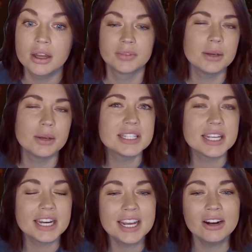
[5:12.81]
He was
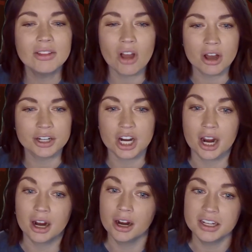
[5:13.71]
sitting in a lawn
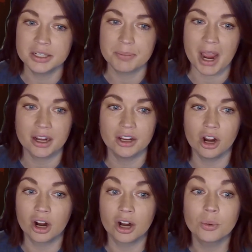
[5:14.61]
chair in his
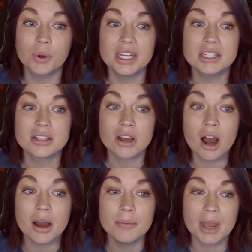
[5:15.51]
backyard when he
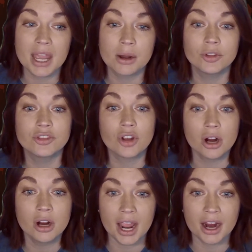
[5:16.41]
saw a man with
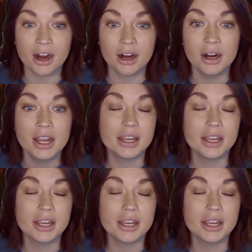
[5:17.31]
dark hair